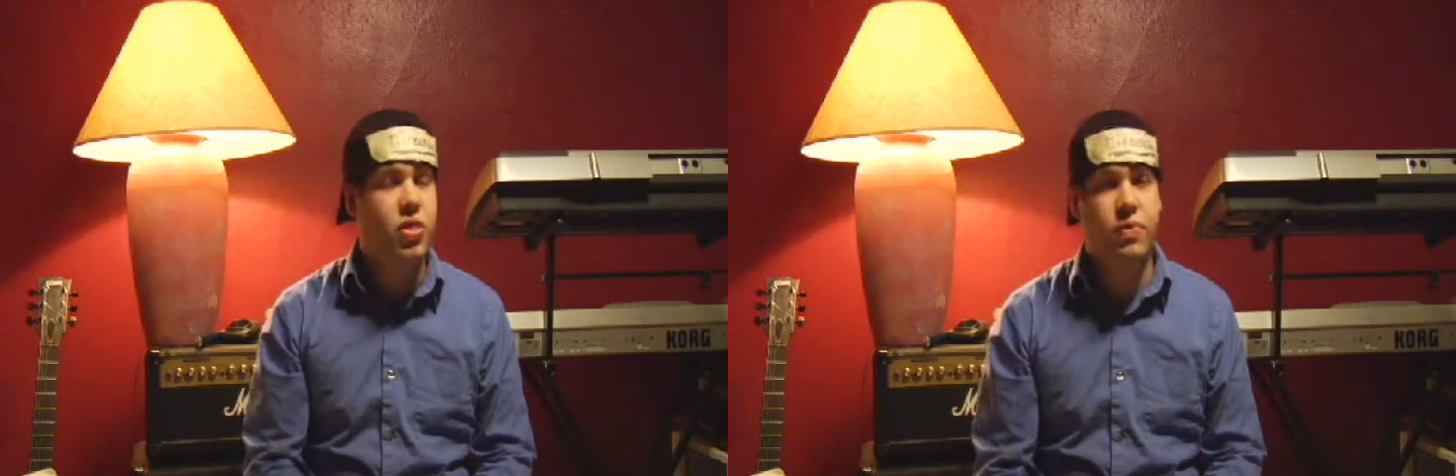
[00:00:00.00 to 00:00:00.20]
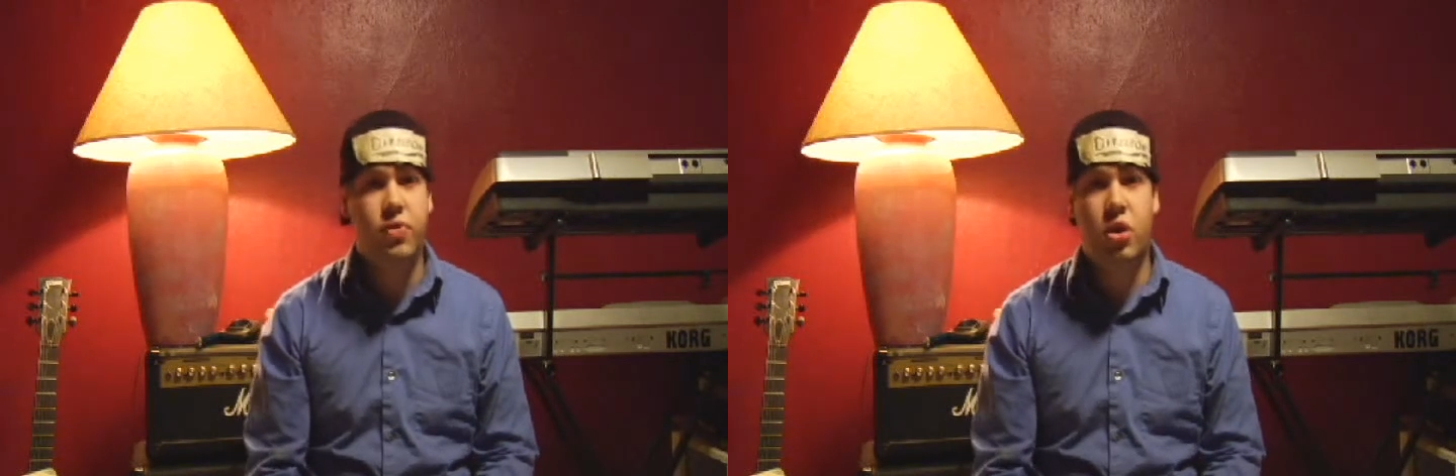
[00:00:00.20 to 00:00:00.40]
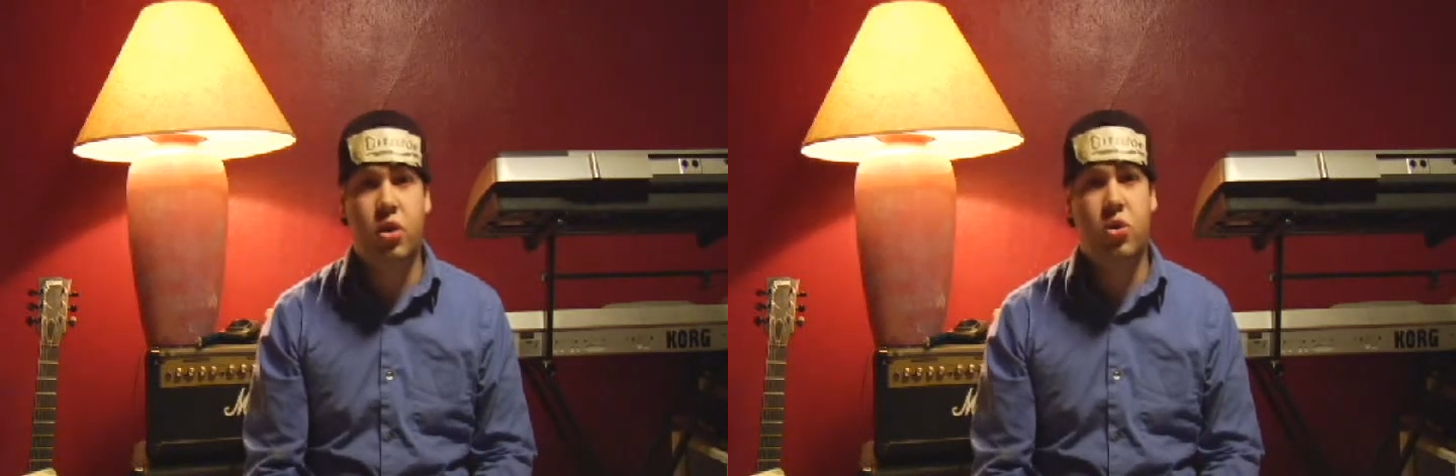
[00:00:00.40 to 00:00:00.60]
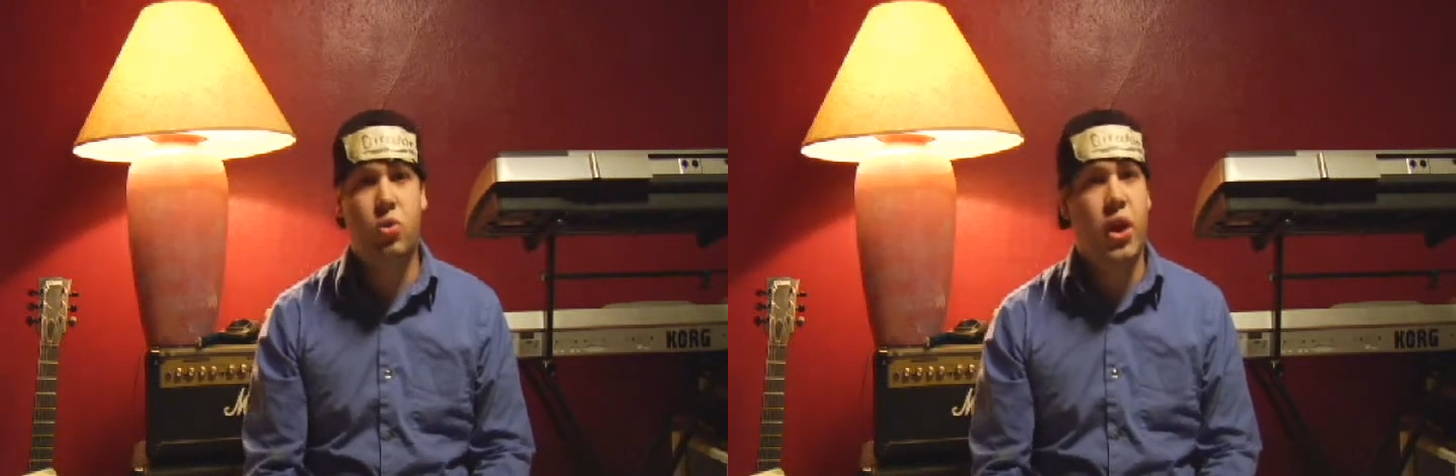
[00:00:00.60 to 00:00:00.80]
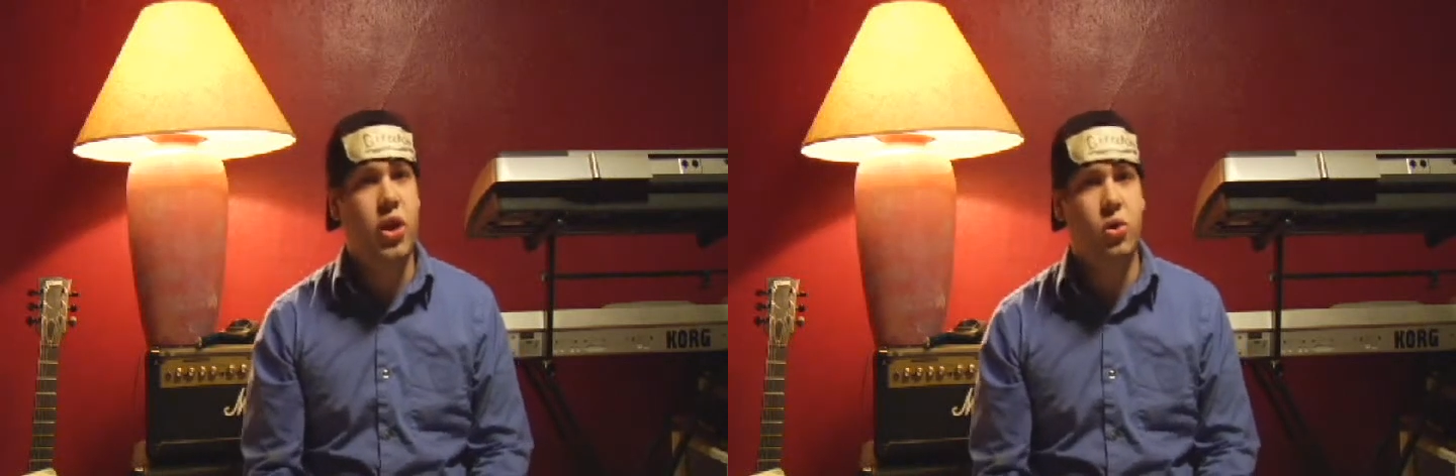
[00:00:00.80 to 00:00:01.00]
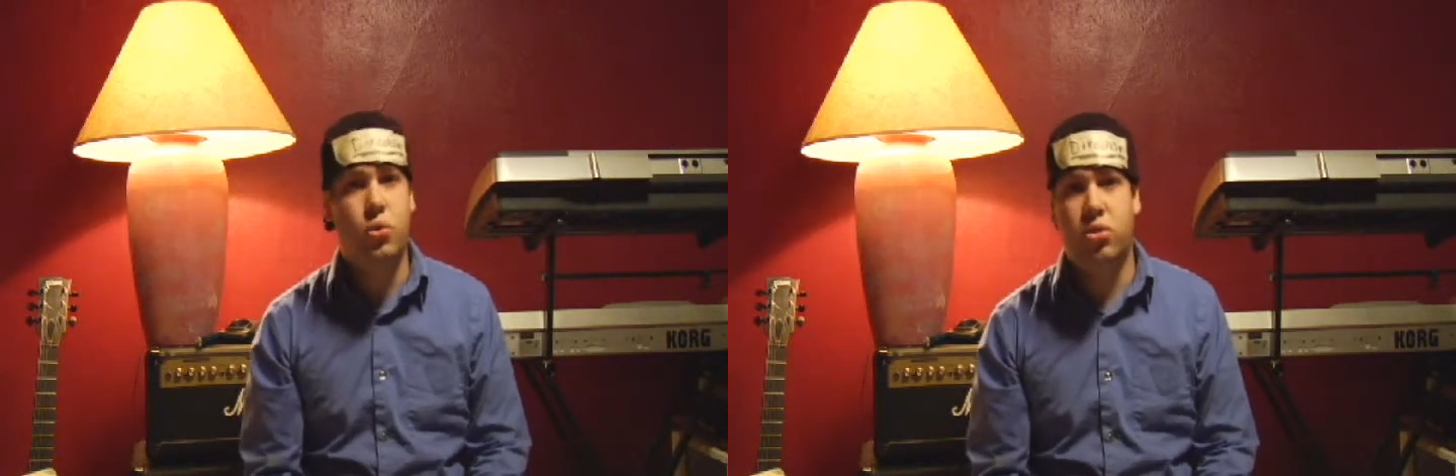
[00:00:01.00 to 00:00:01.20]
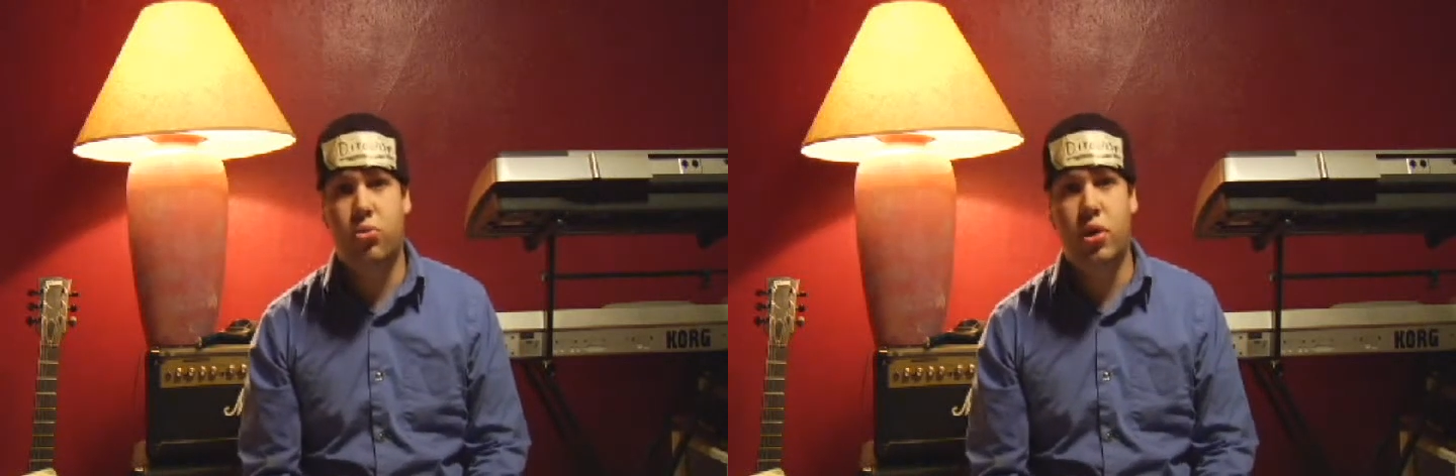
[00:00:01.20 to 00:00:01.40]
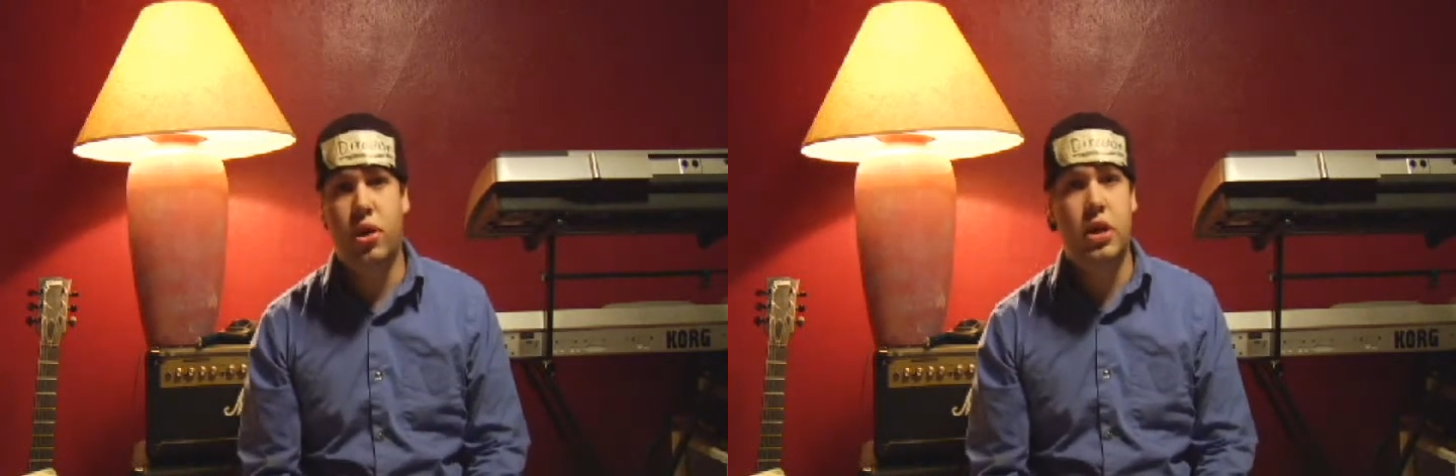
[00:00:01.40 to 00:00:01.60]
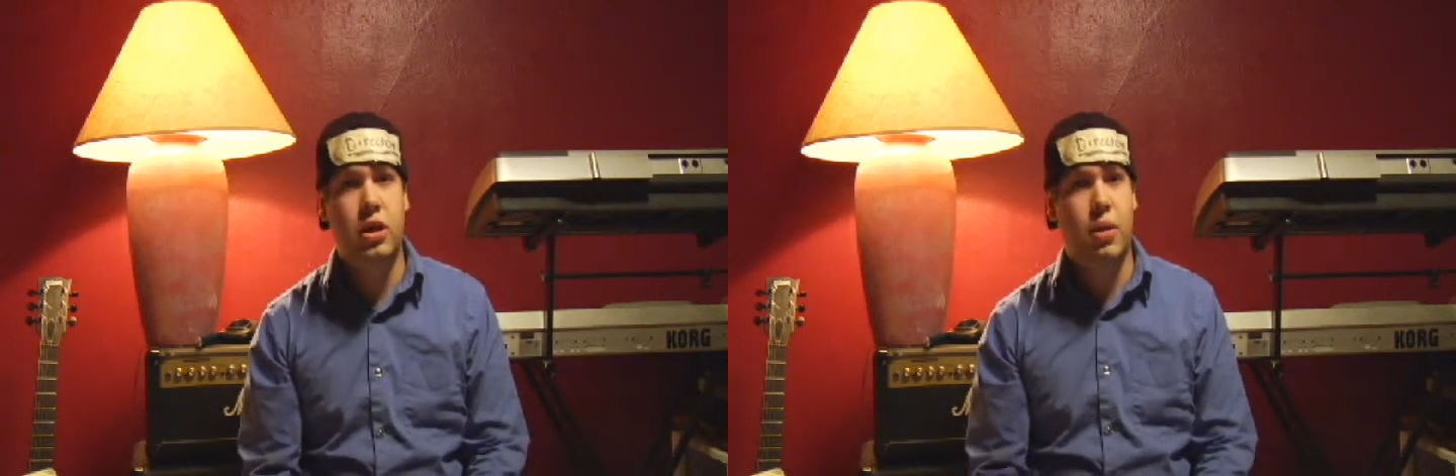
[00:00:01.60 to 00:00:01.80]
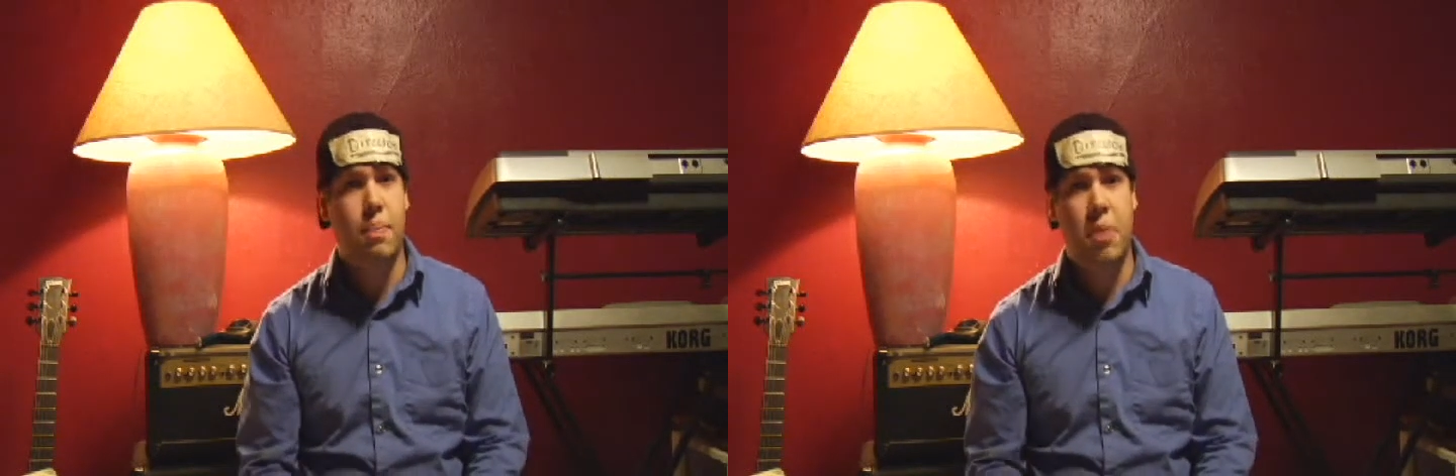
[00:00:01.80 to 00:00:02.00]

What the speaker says: Theft Auto, Halo 3,